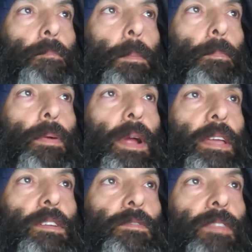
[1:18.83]
But pray
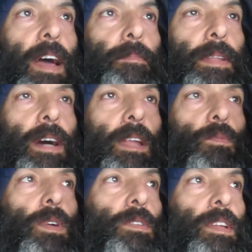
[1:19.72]
your flight be not in
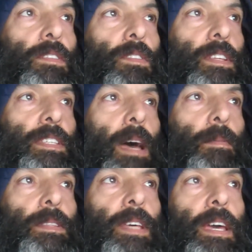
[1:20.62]
winter, neither on the
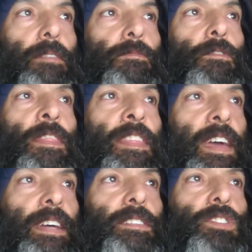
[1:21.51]
Sabbath day, for
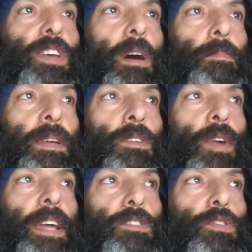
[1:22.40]
then shall be
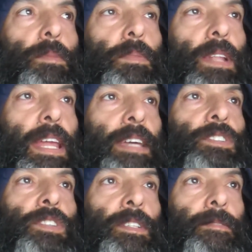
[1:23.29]
great
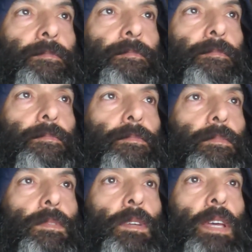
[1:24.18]
tribulation.
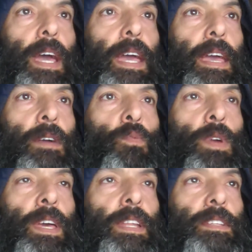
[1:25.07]
Okay, and
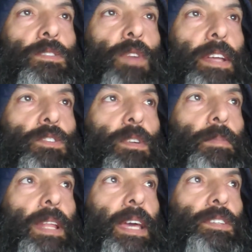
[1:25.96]
when is great
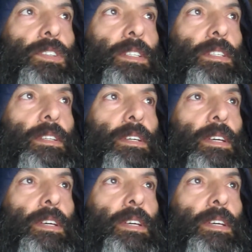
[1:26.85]
tribulation?